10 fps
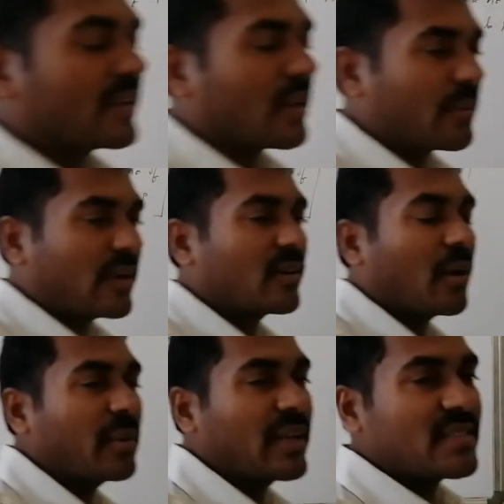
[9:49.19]
in chemical
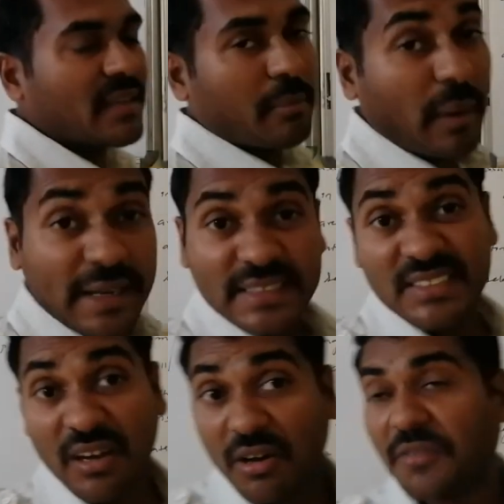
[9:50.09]
combination
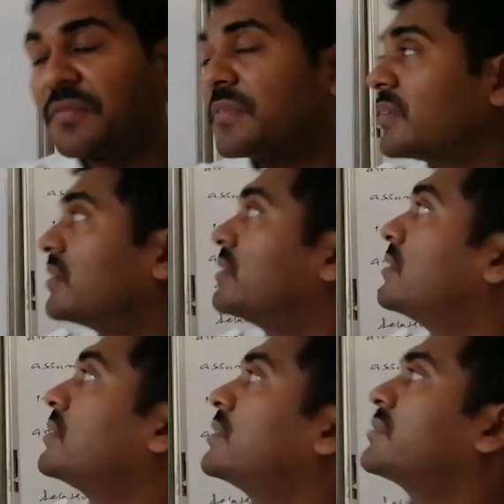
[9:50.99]
minus of
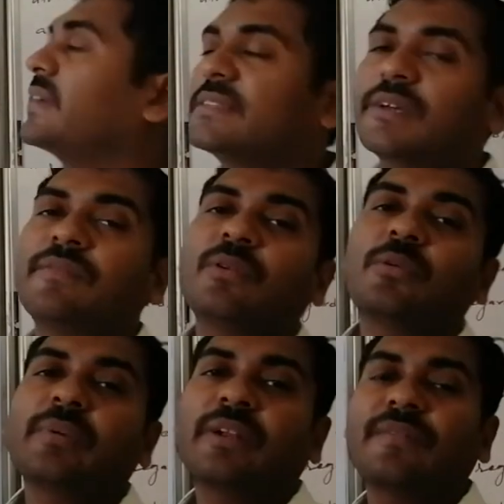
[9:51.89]
twice of
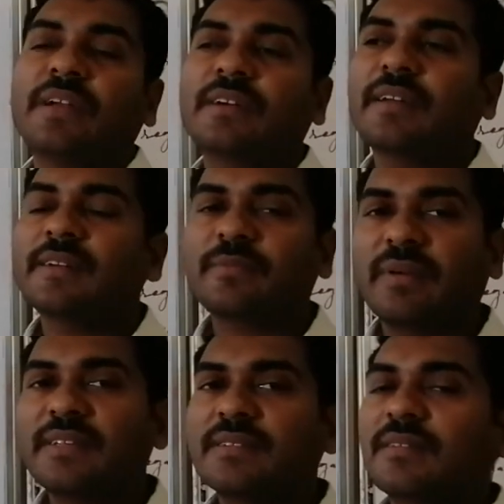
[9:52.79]
lone pair of electrons
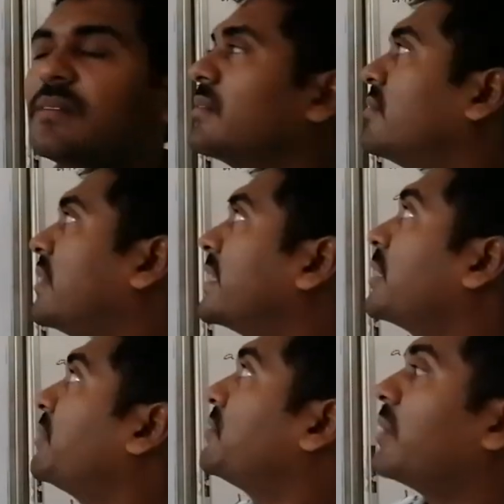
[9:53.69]
plus 1
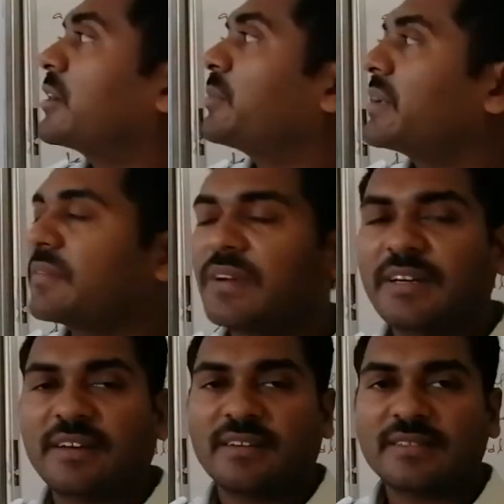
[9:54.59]
time of bond pair of
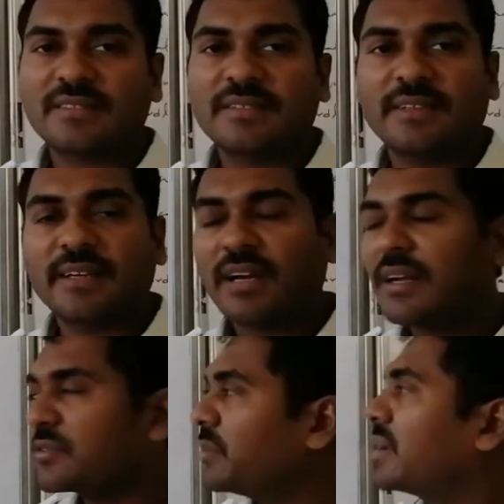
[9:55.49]
electrons. It can
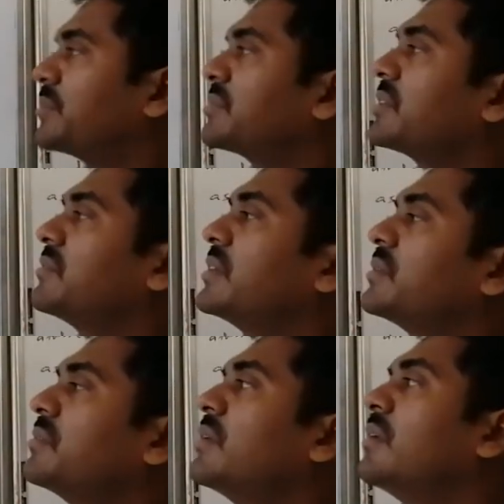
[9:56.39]
also becomes equal
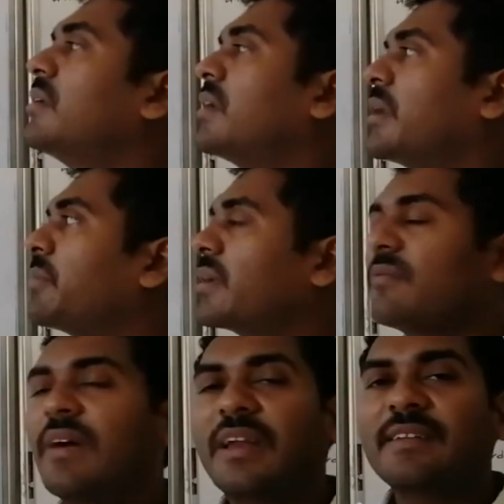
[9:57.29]
to number
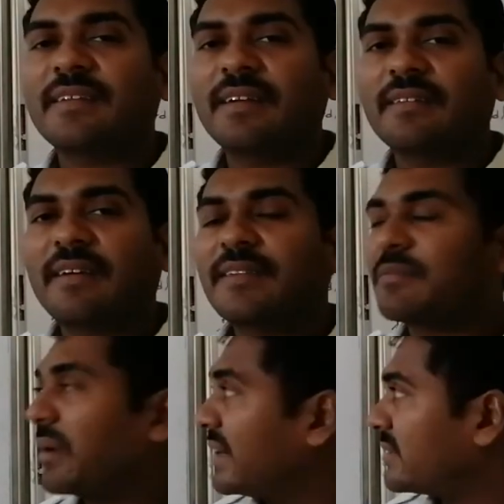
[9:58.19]
of valence electrons
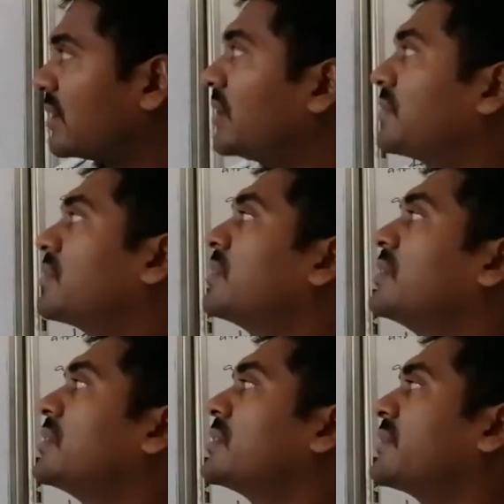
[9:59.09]
minus of
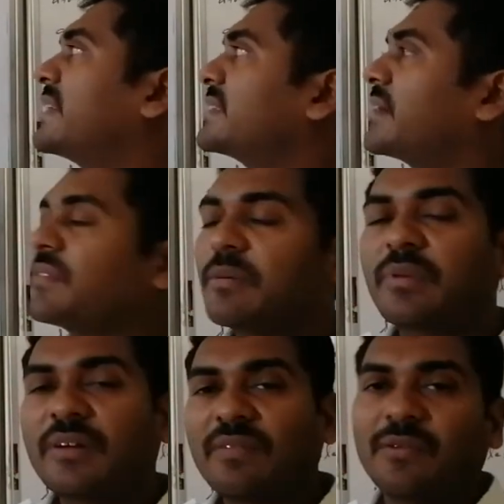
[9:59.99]
twice of
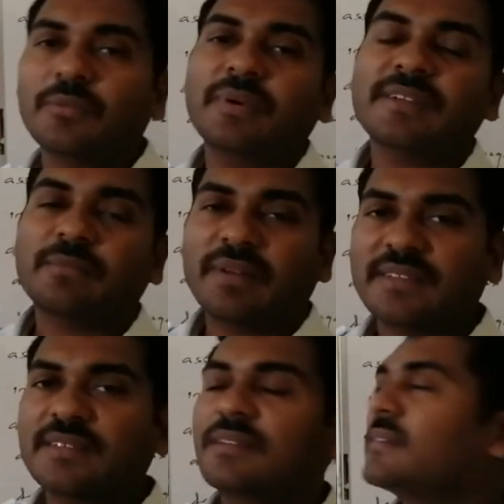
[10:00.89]
number of lone pairs
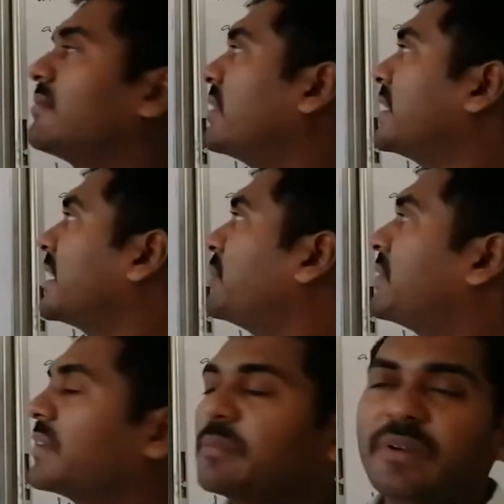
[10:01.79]
plus 1 time
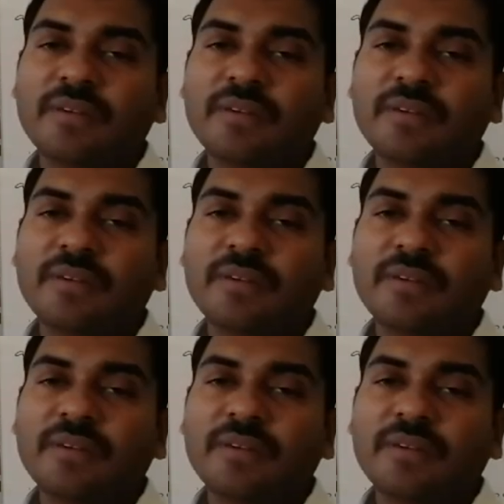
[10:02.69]
of number